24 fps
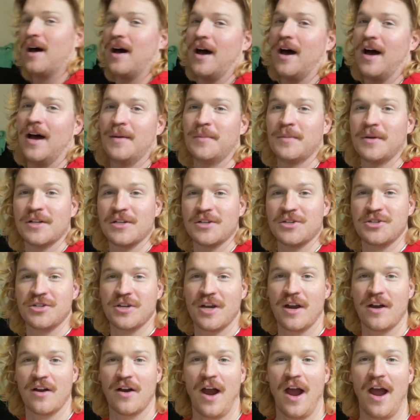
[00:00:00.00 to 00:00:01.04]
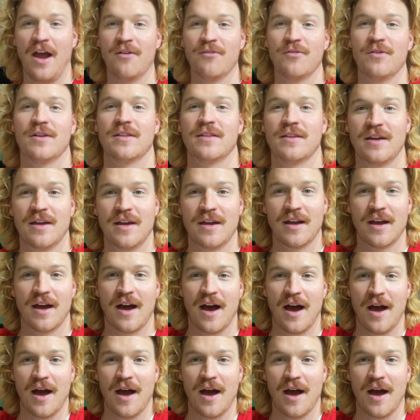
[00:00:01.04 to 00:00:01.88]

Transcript: I'm going to share everything